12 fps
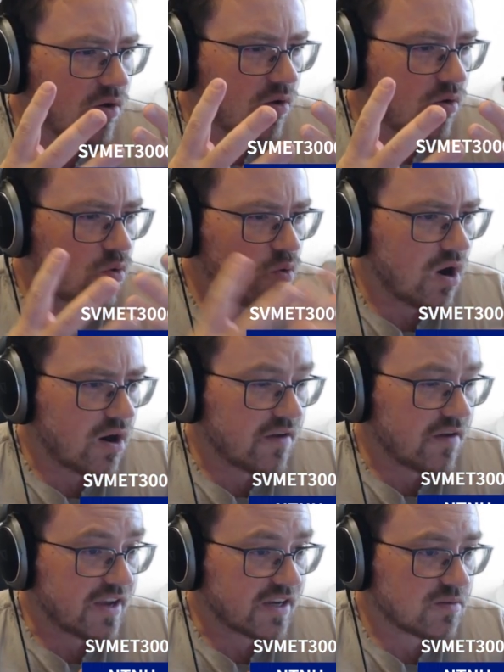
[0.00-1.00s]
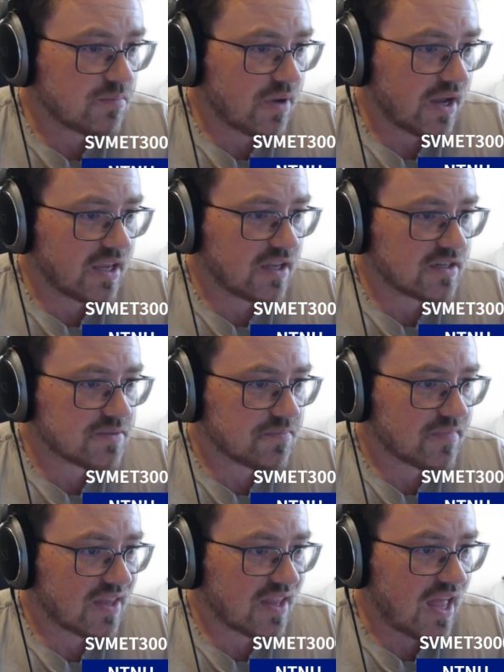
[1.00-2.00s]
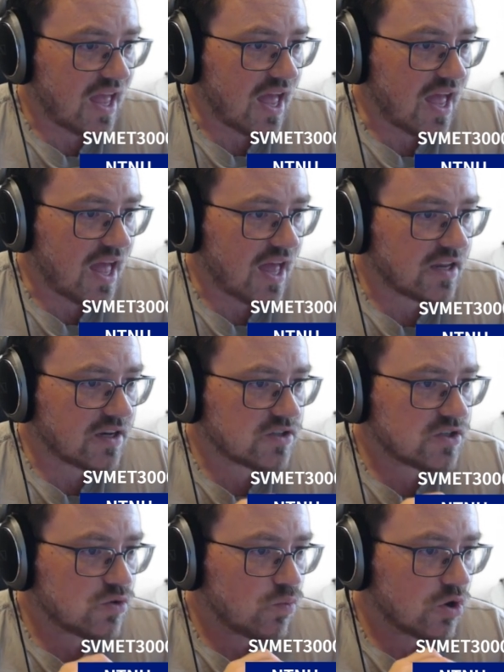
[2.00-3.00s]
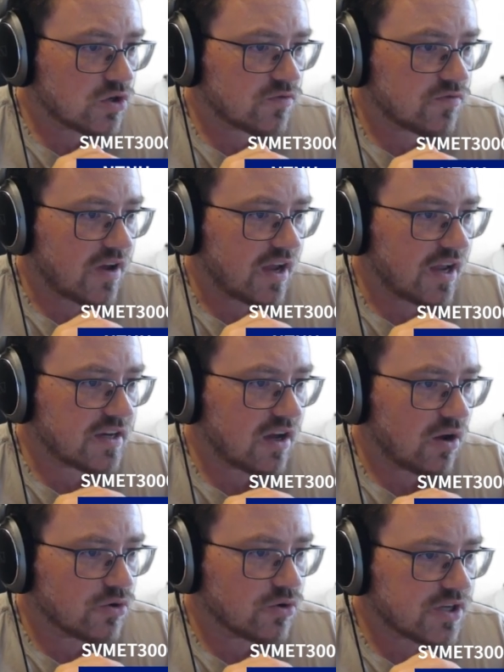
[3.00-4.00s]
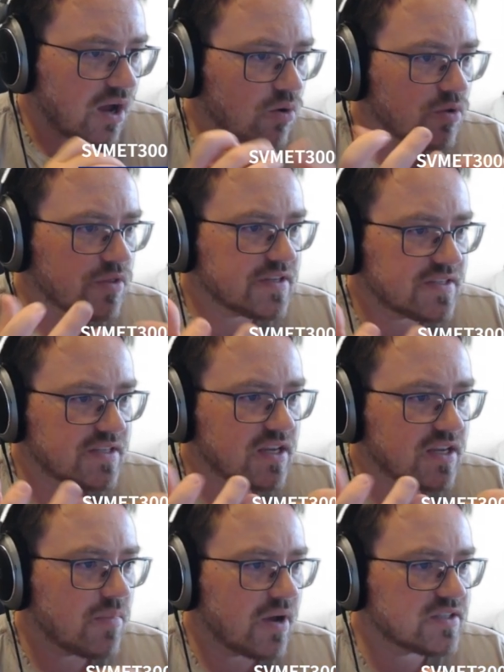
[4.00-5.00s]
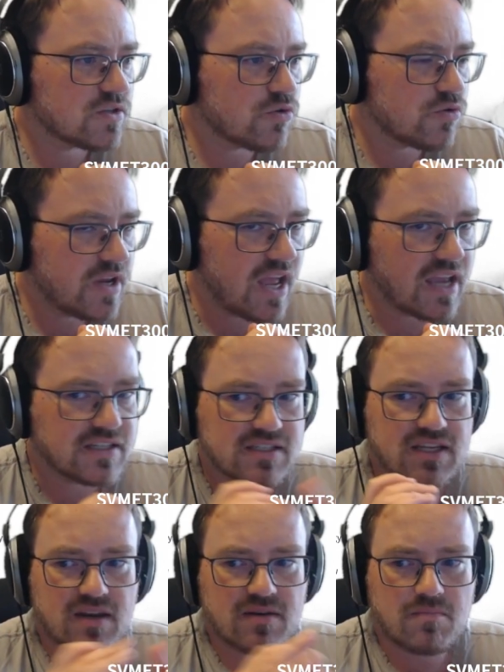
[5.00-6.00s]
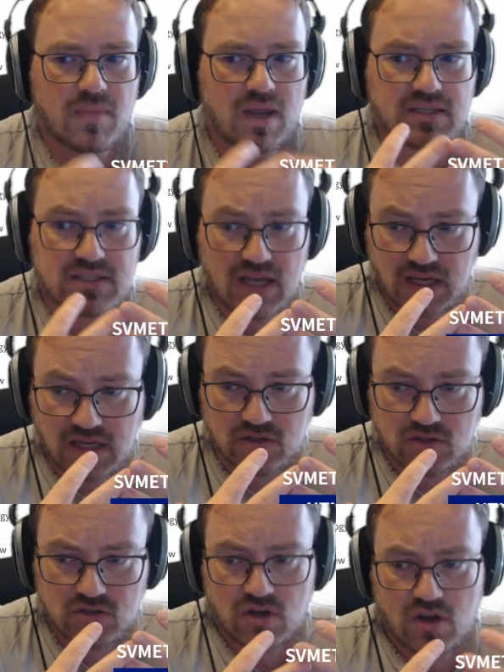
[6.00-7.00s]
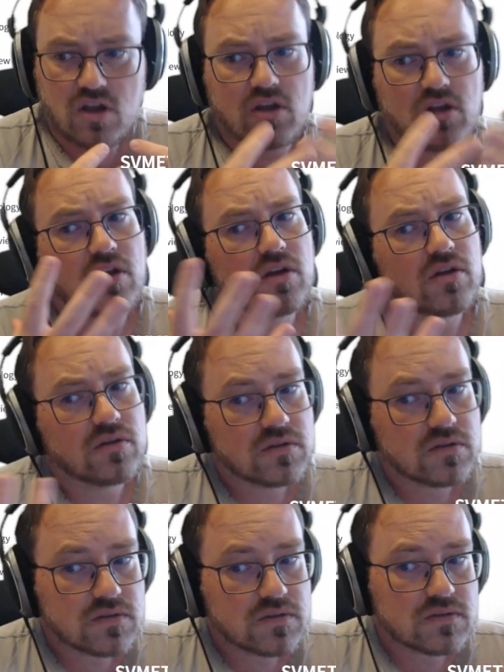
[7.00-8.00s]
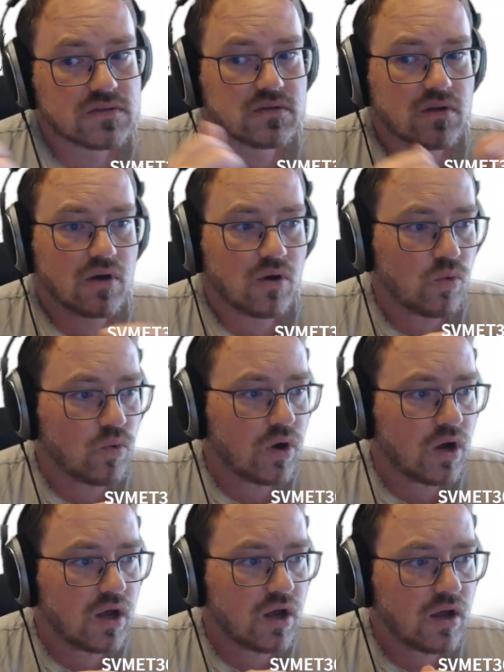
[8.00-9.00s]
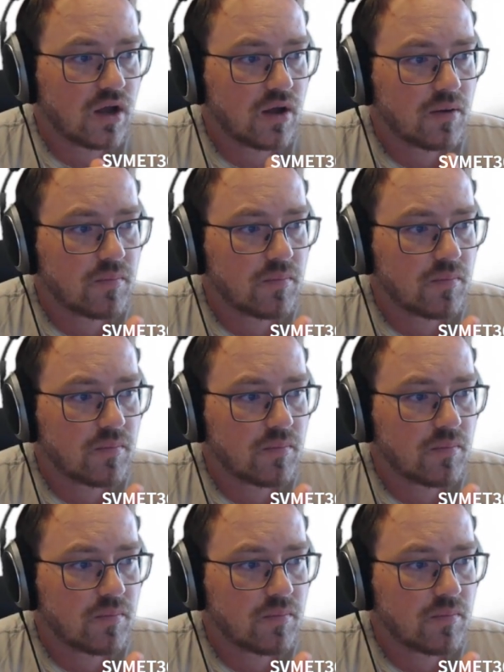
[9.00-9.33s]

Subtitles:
who are affected by it, and you want to find out how this stigma is created and maintained. So